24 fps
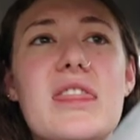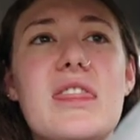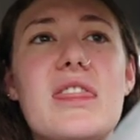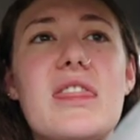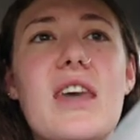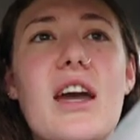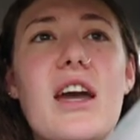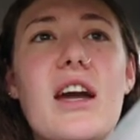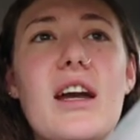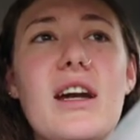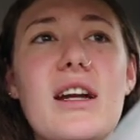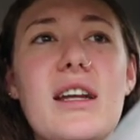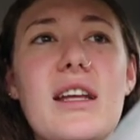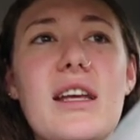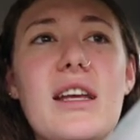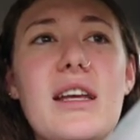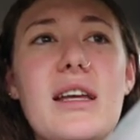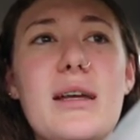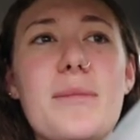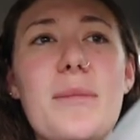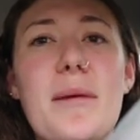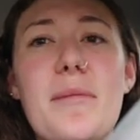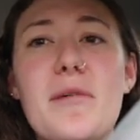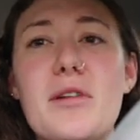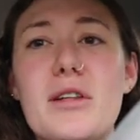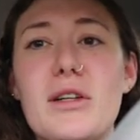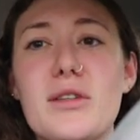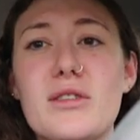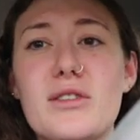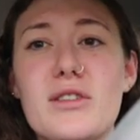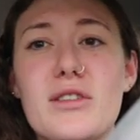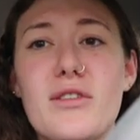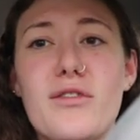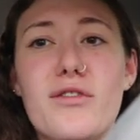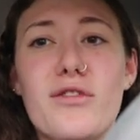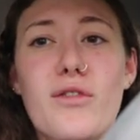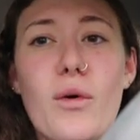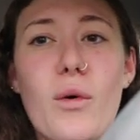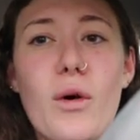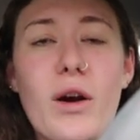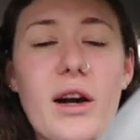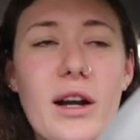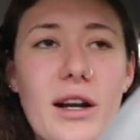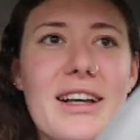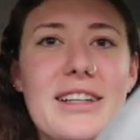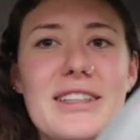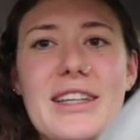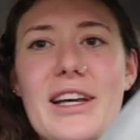thirty, maybe closer to
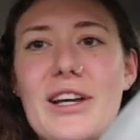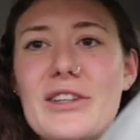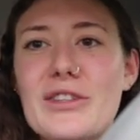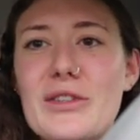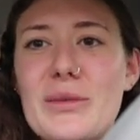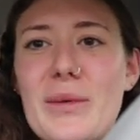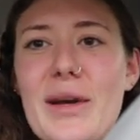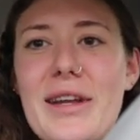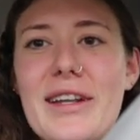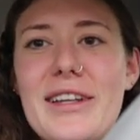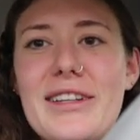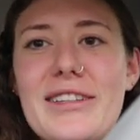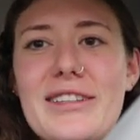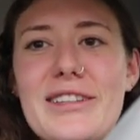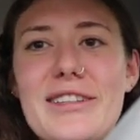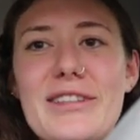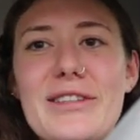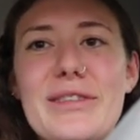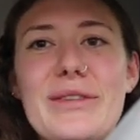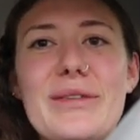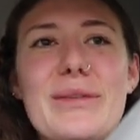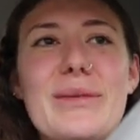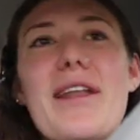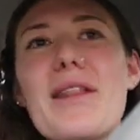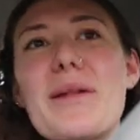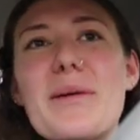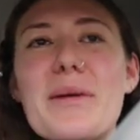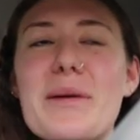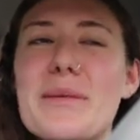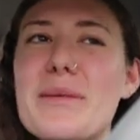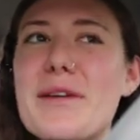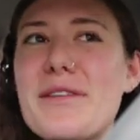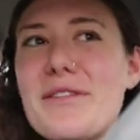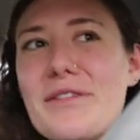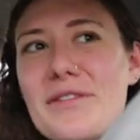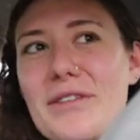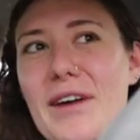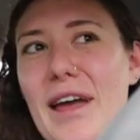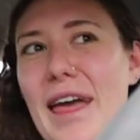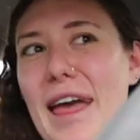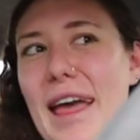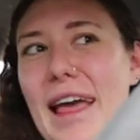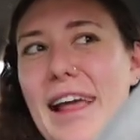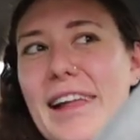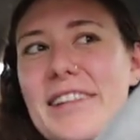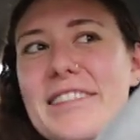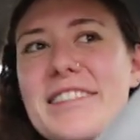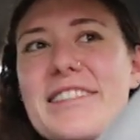four, because I also ran into one of my
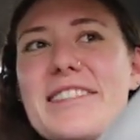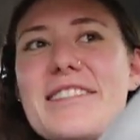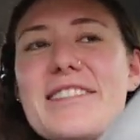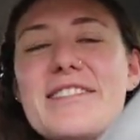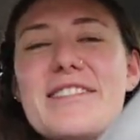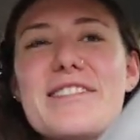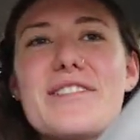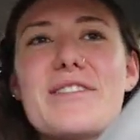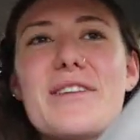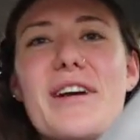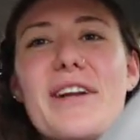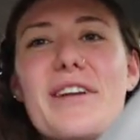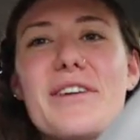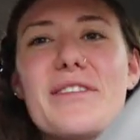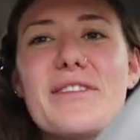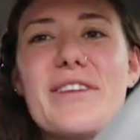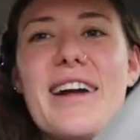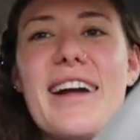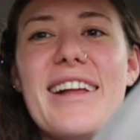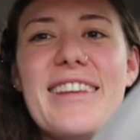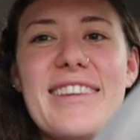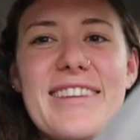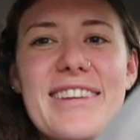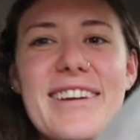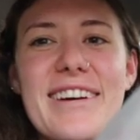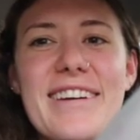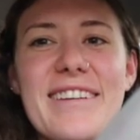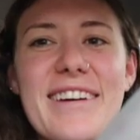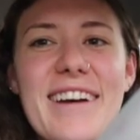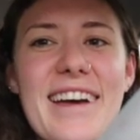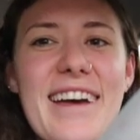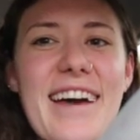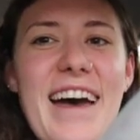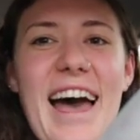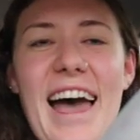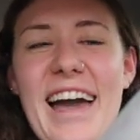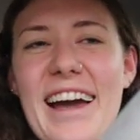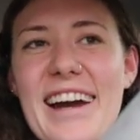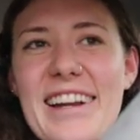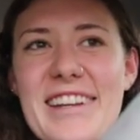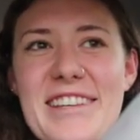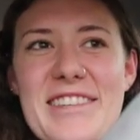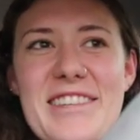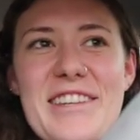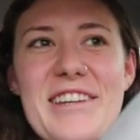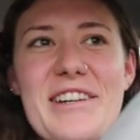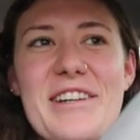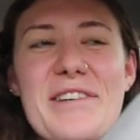friends who's a Toronto friend, so I got
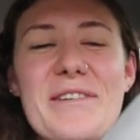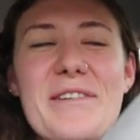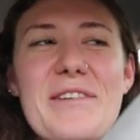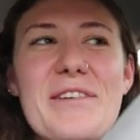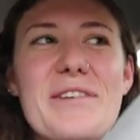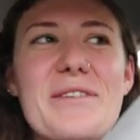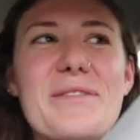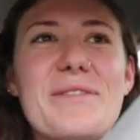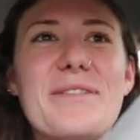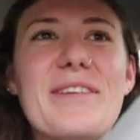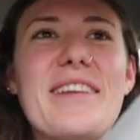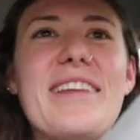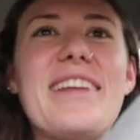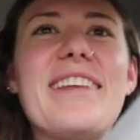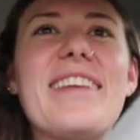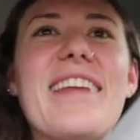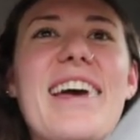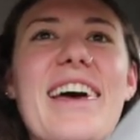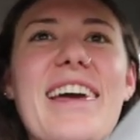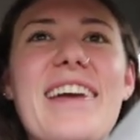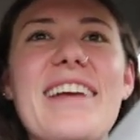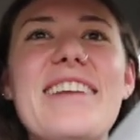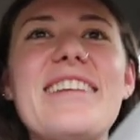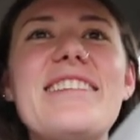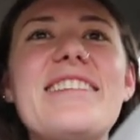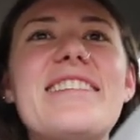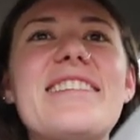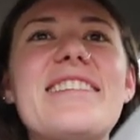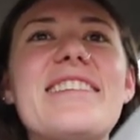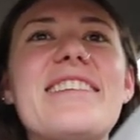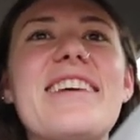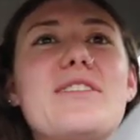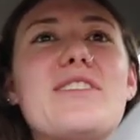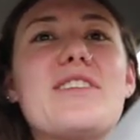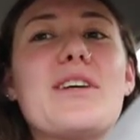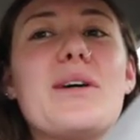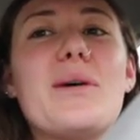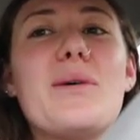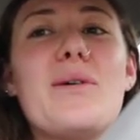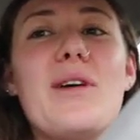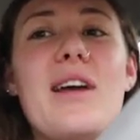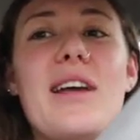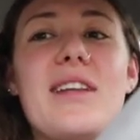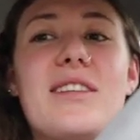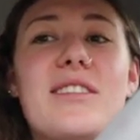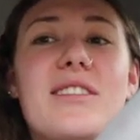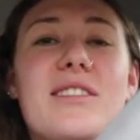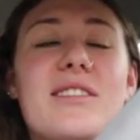to see her, which is really nice. So
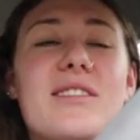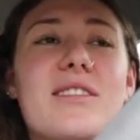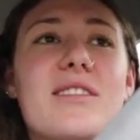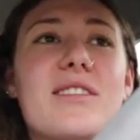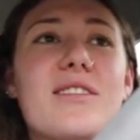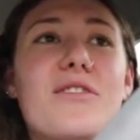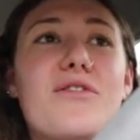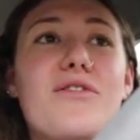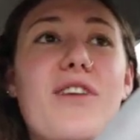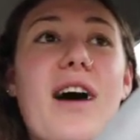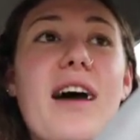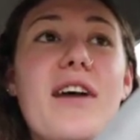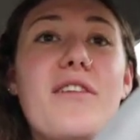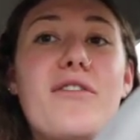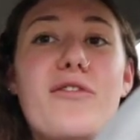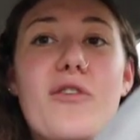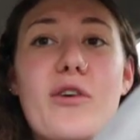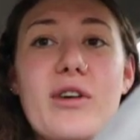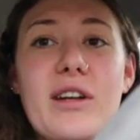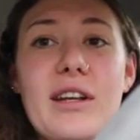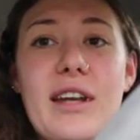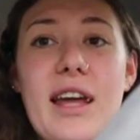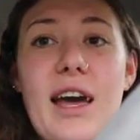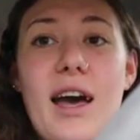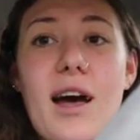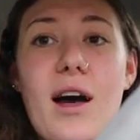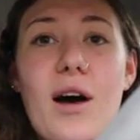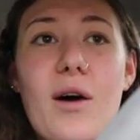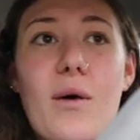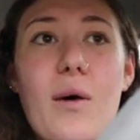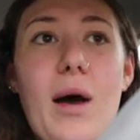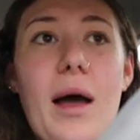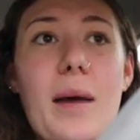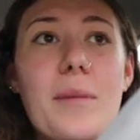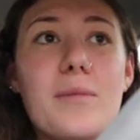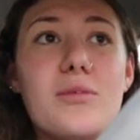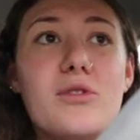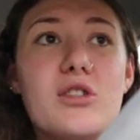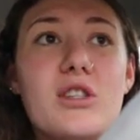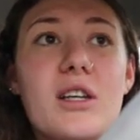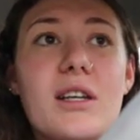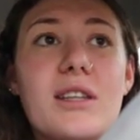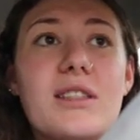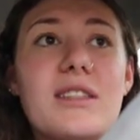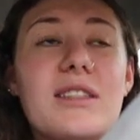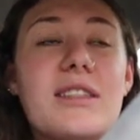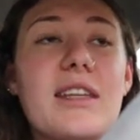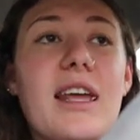it's five forty now. I'm
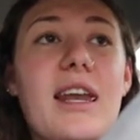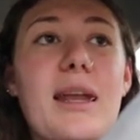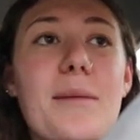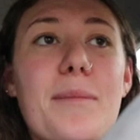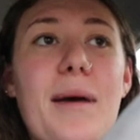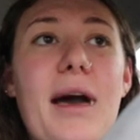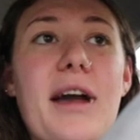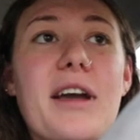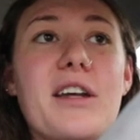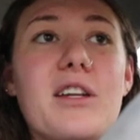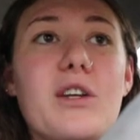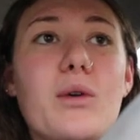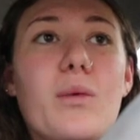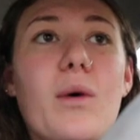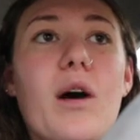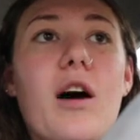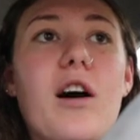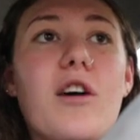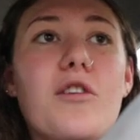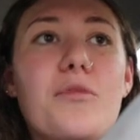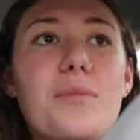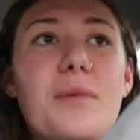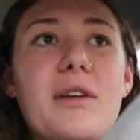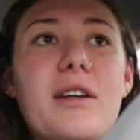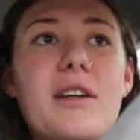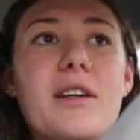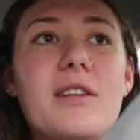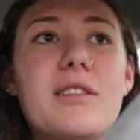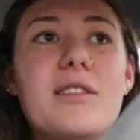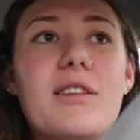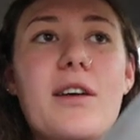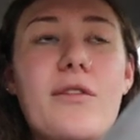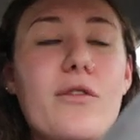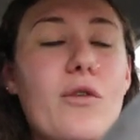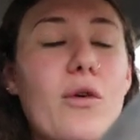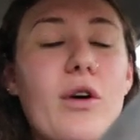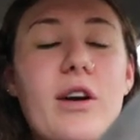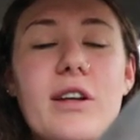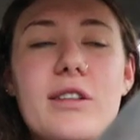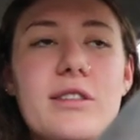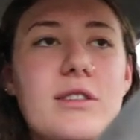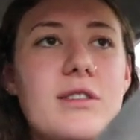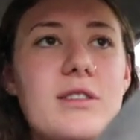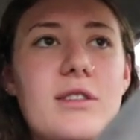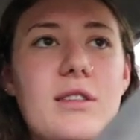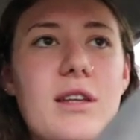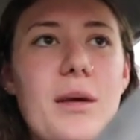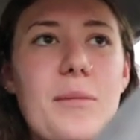just getting back into Guelph because, of
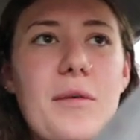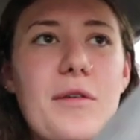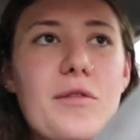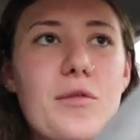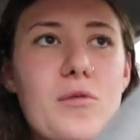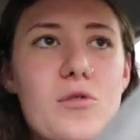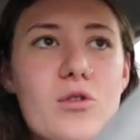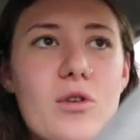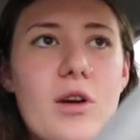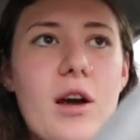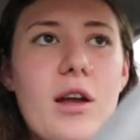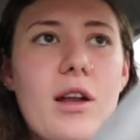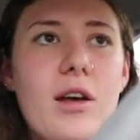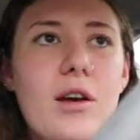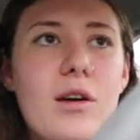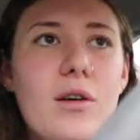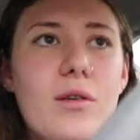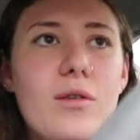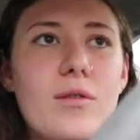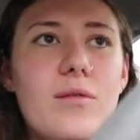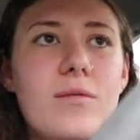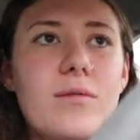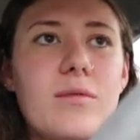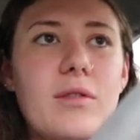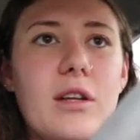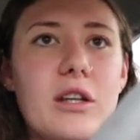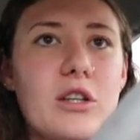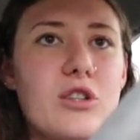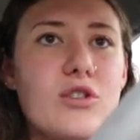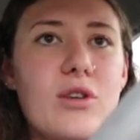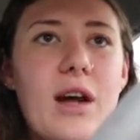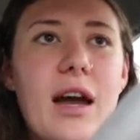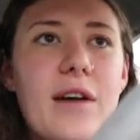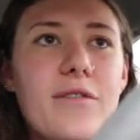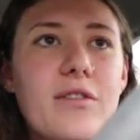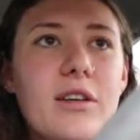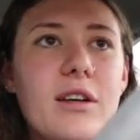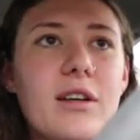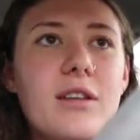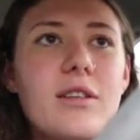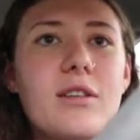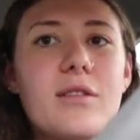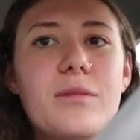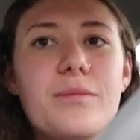course, coming from Toronto, there's traffic.